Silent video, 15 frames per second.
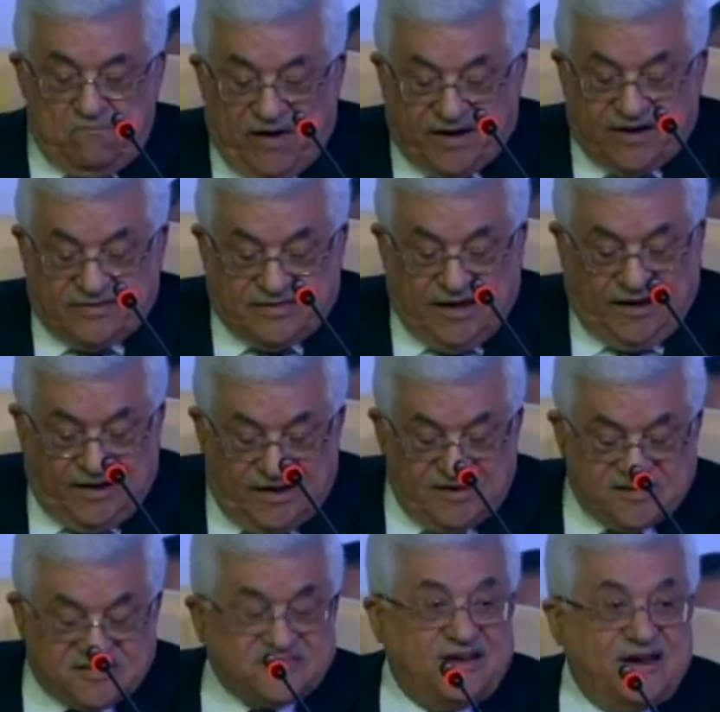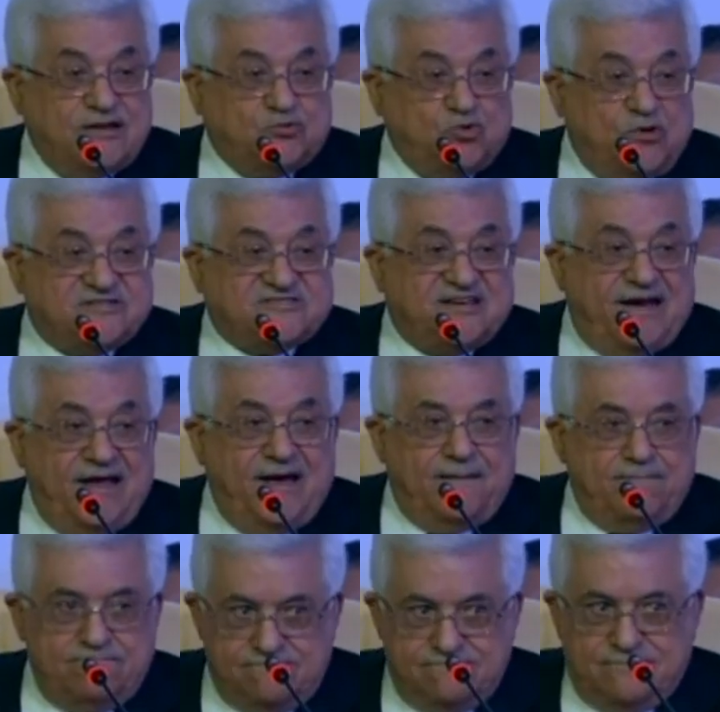Prior to that time, prior to
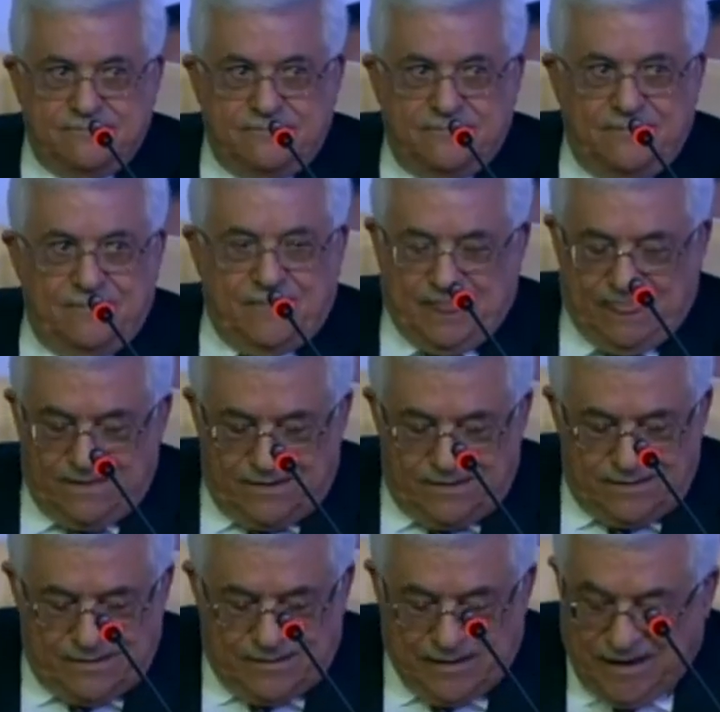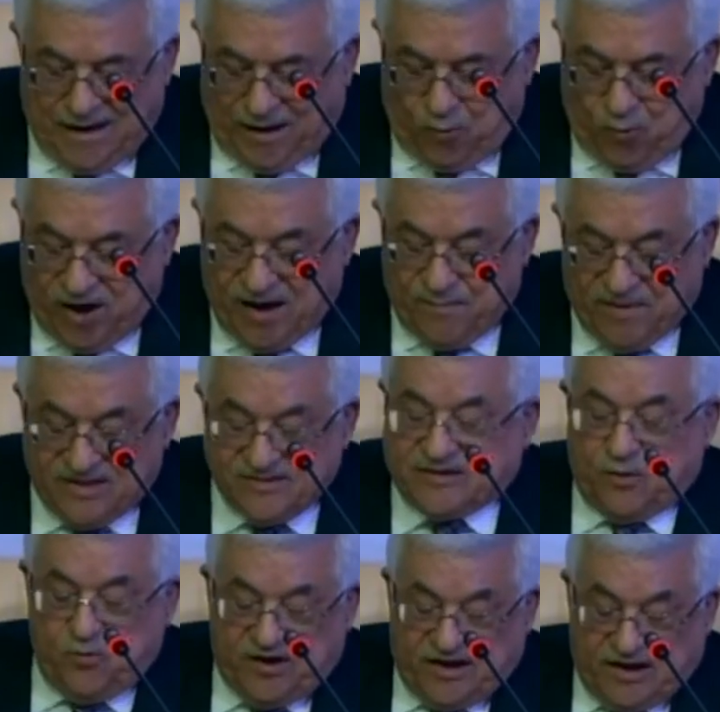that time, the Prophet,
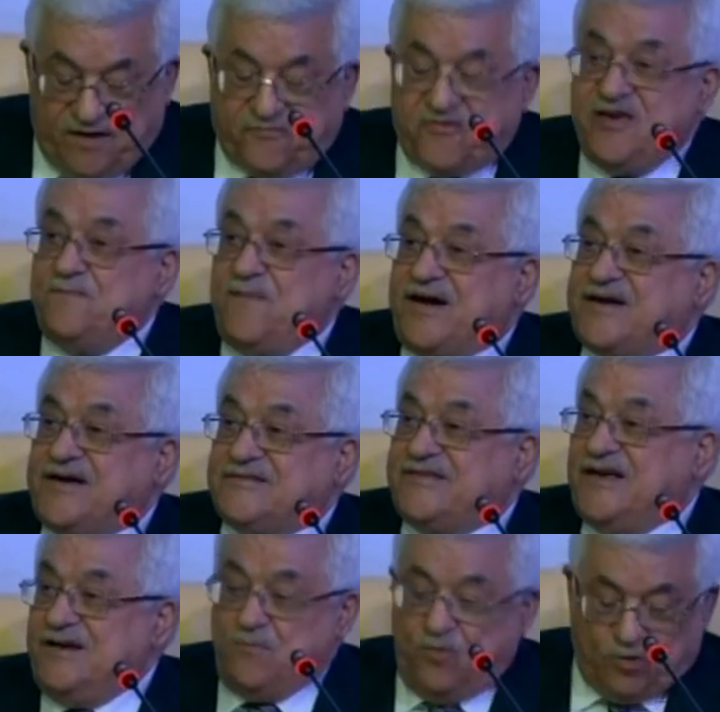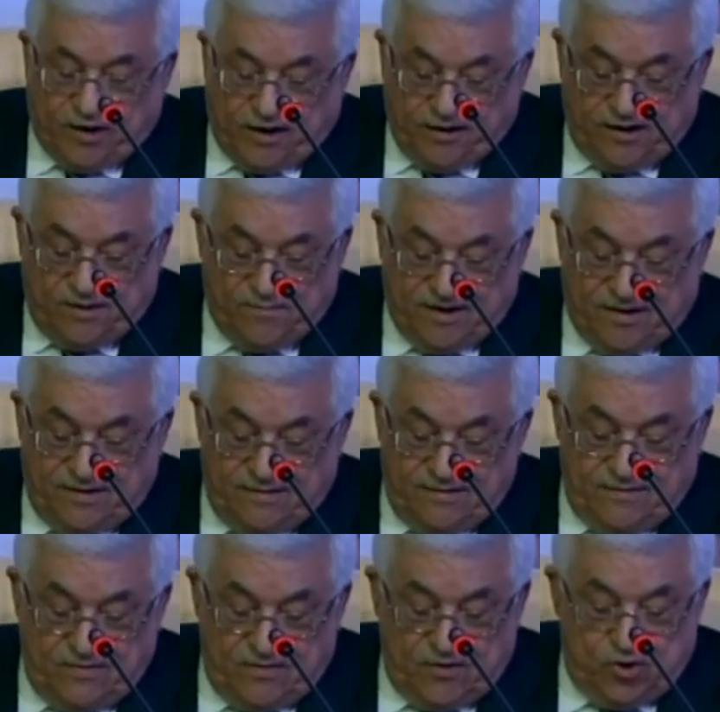peace be upon him, had dwelled in
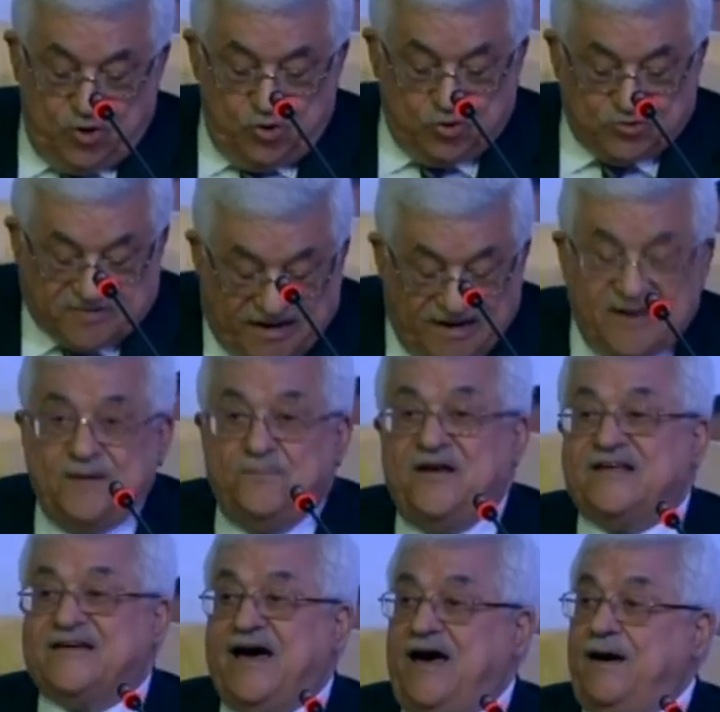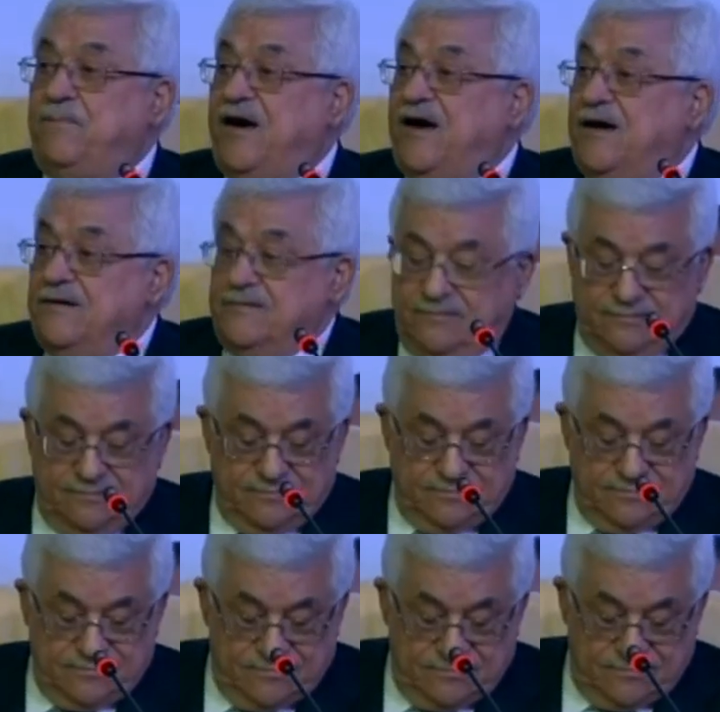Mecca for long years, praying in
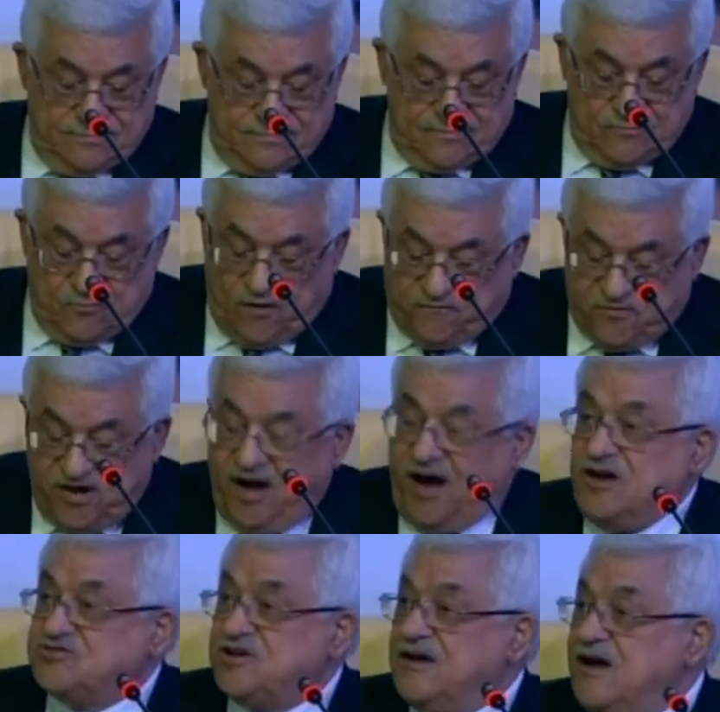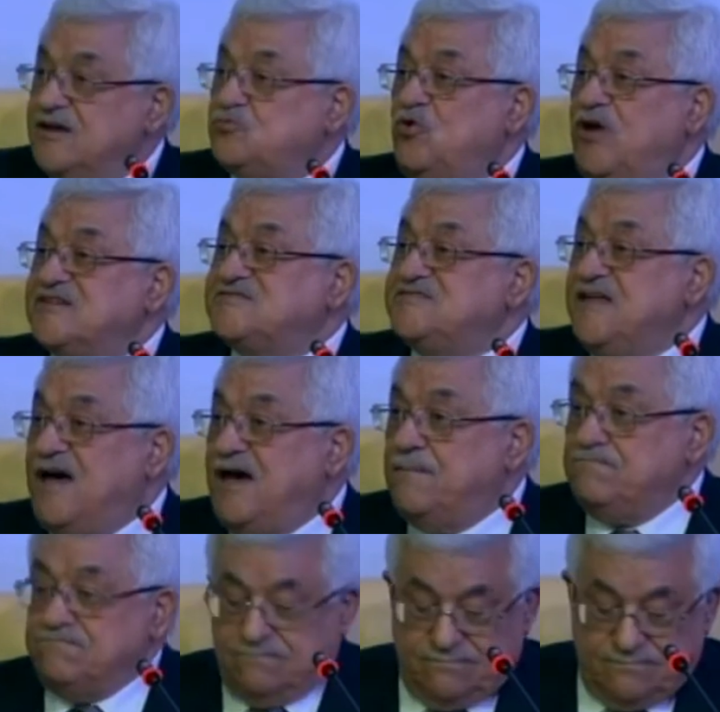Al-Kaaba, while it contained
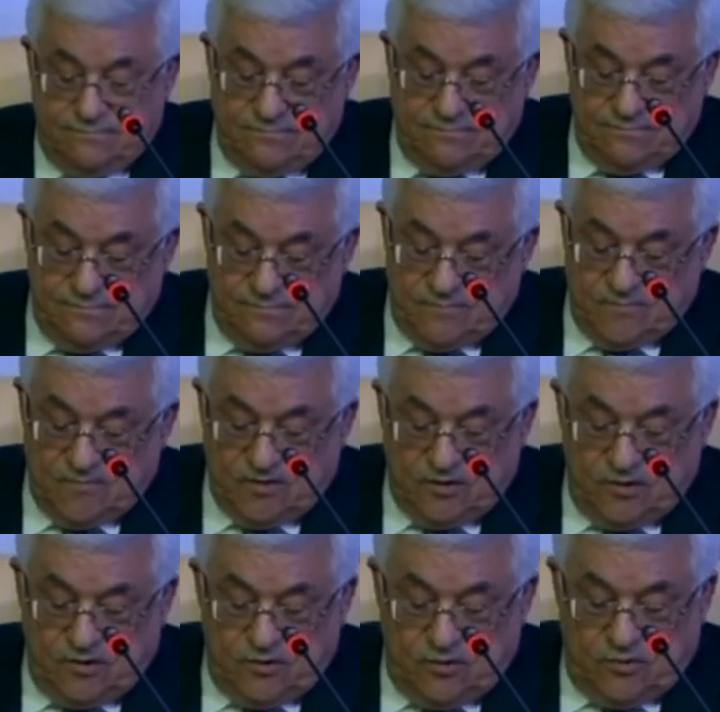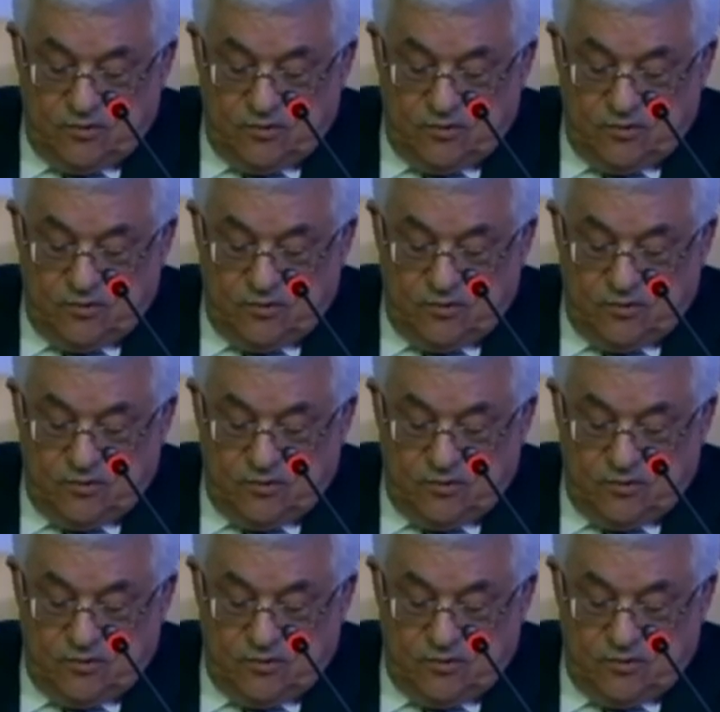tens of idols.